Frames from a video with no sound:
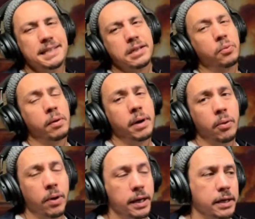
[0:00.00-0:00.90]
Let's start one
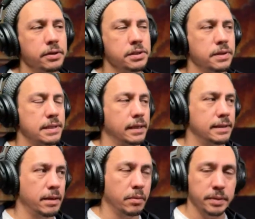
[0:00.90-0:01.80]
by one. I couldn't do this
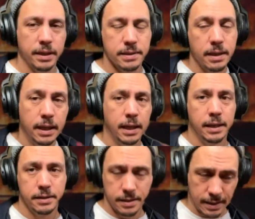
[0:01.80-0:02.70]
on the demo because
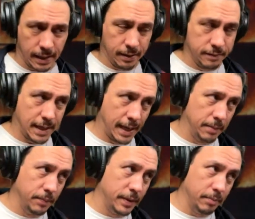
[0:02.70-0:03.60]
there's just not enough
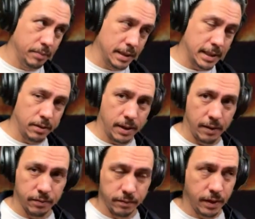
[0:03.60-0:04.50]
time. Plus, I don't
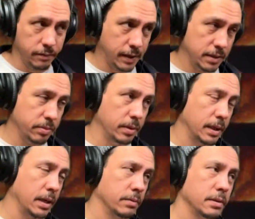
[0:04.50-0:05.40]
have a verified
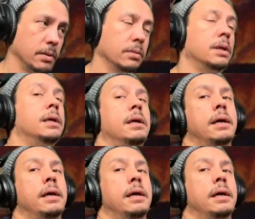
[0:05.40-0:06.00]
Twitter account, so.